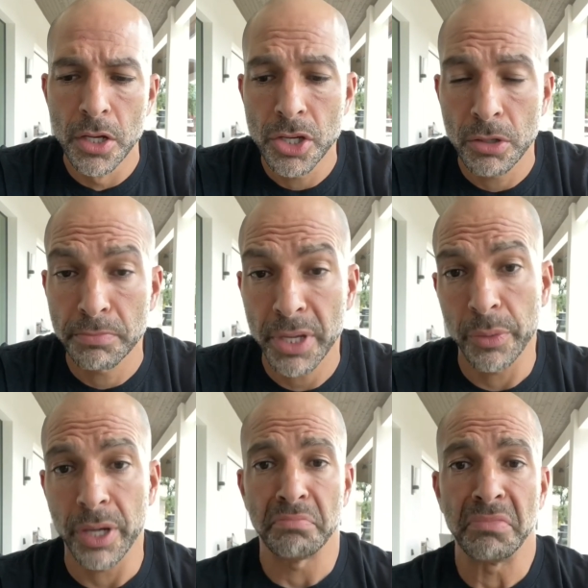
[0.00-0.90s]
So
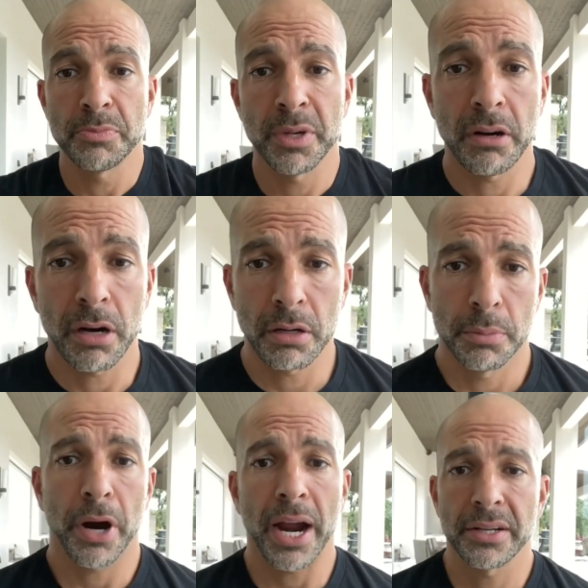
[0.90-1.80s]
anyway, it's been our
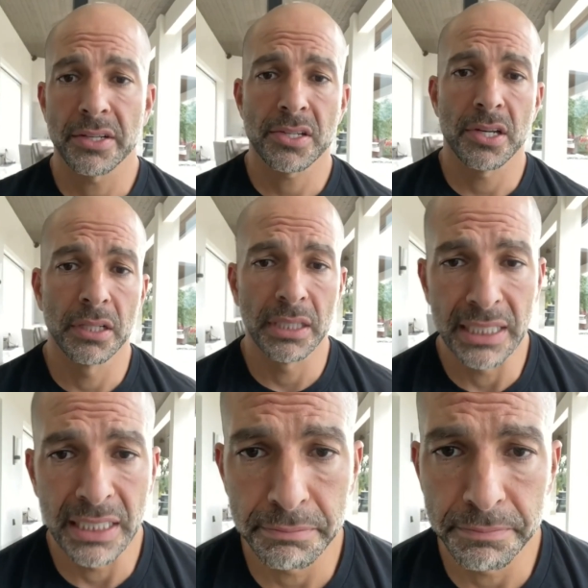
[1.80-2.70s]
practice
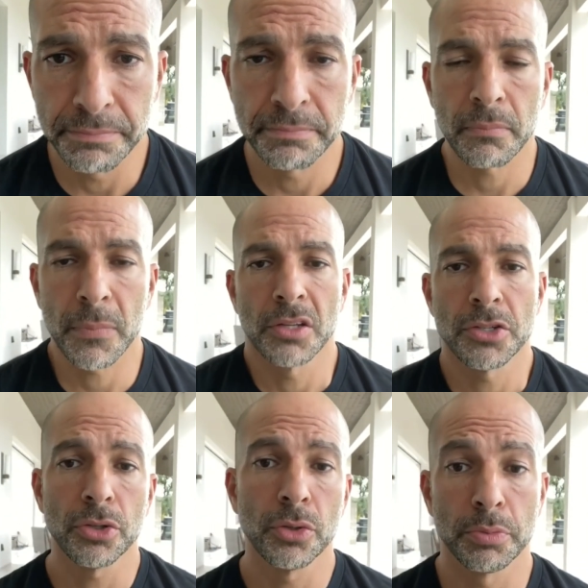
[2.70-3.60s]
um,
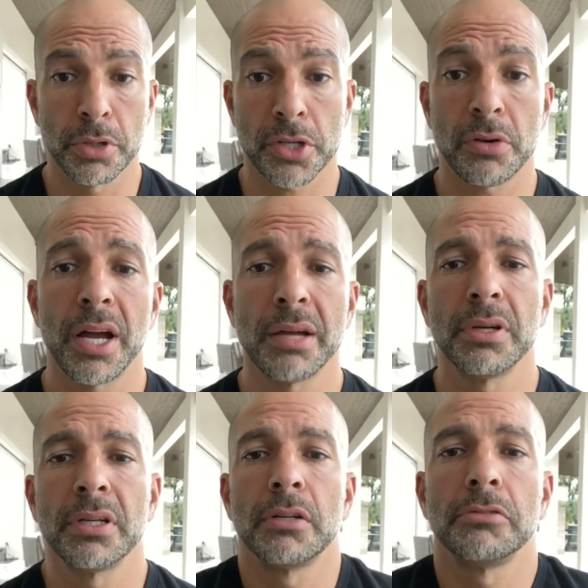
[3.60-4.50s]
to
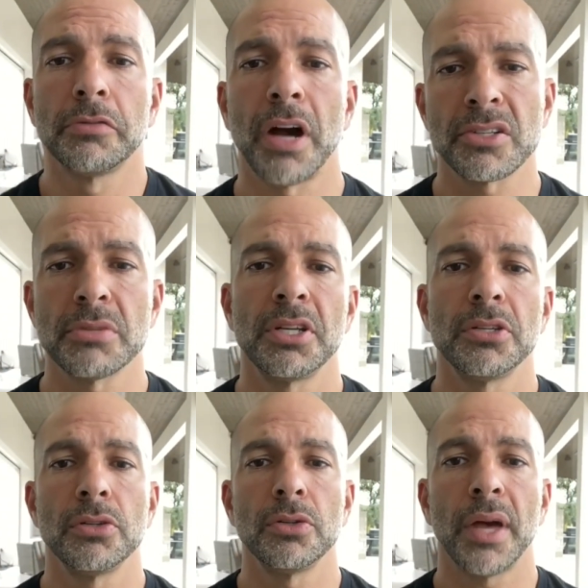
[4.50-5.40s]
prescribe
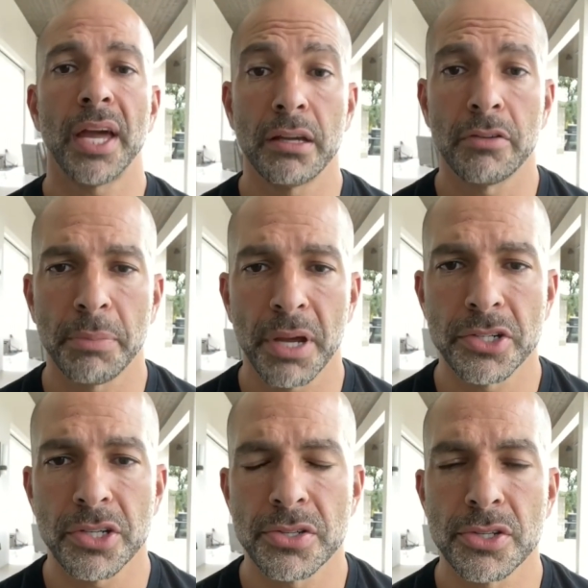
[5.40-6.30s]
fluvoxamine to any of our
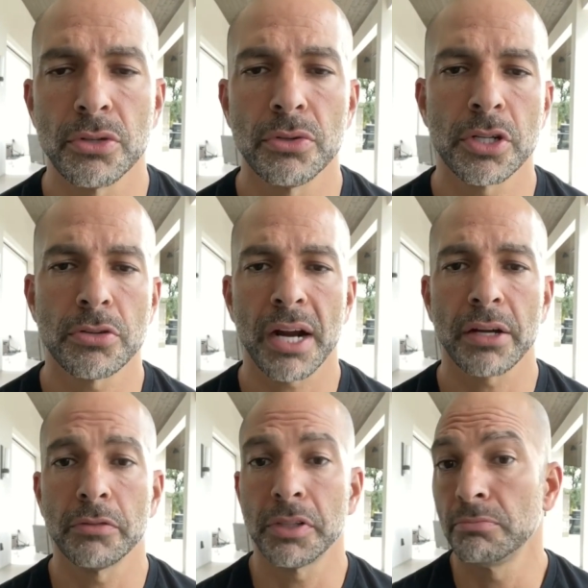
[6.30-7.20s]
patients who
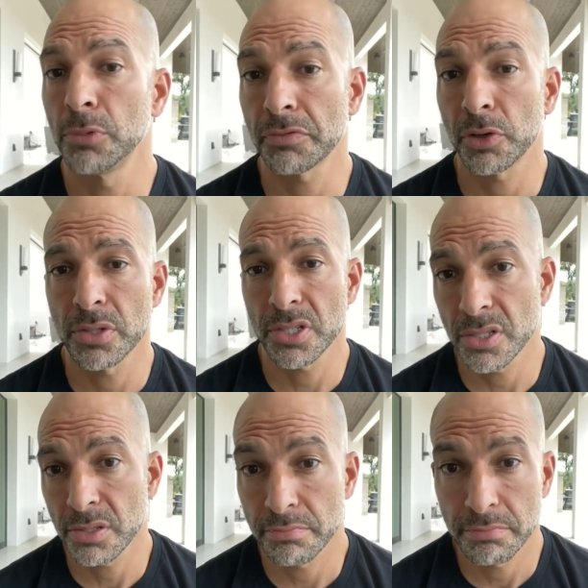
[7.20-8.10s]
contract COVID, which of course
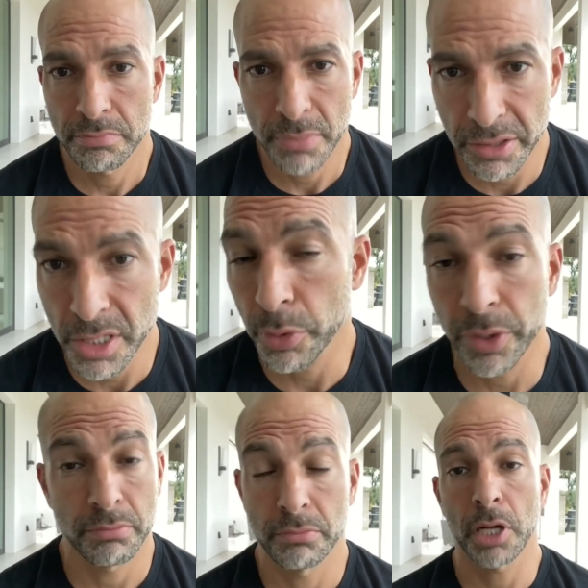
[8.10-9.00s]
is at this
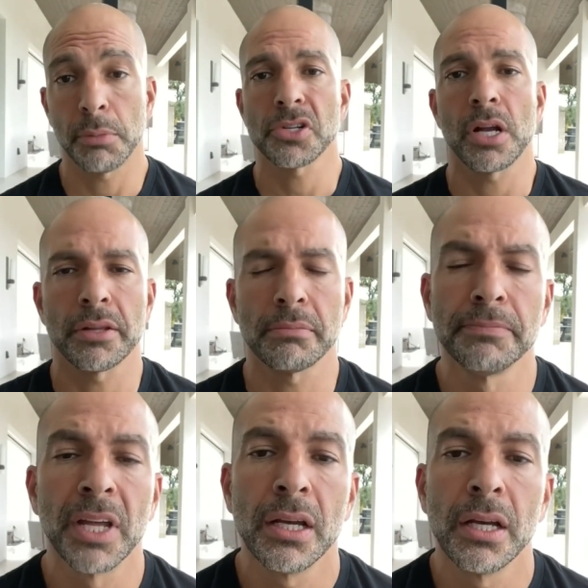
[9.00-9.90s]
point, almost all of them.
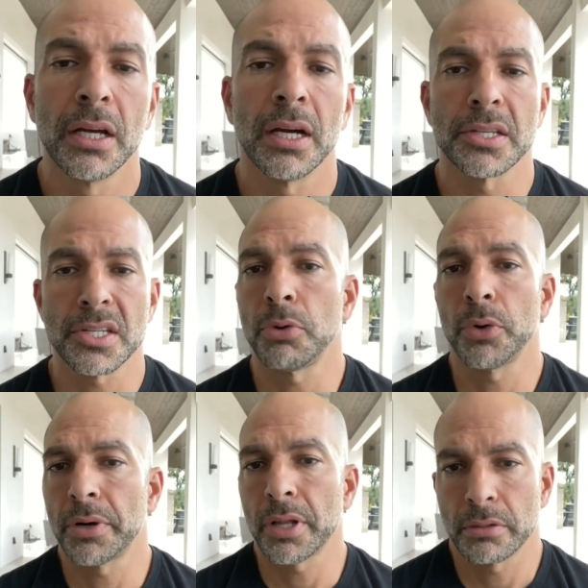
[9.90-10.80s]
Uh, at some
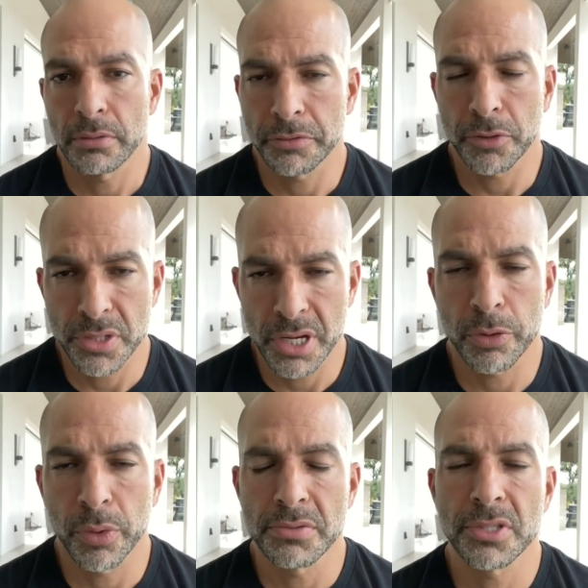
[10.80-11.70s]
point or another, of course,
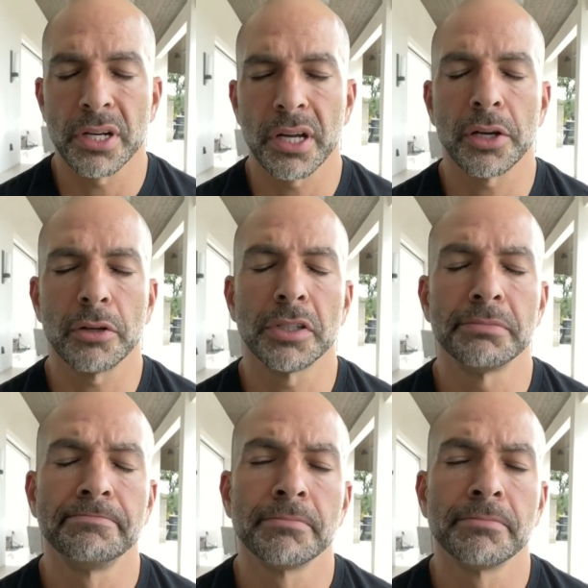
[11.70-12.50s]
everyone's going to get COVID.